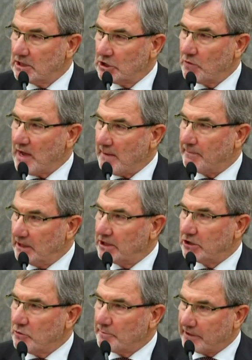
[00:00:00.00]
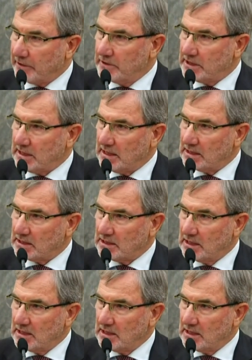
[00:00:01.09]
to our political process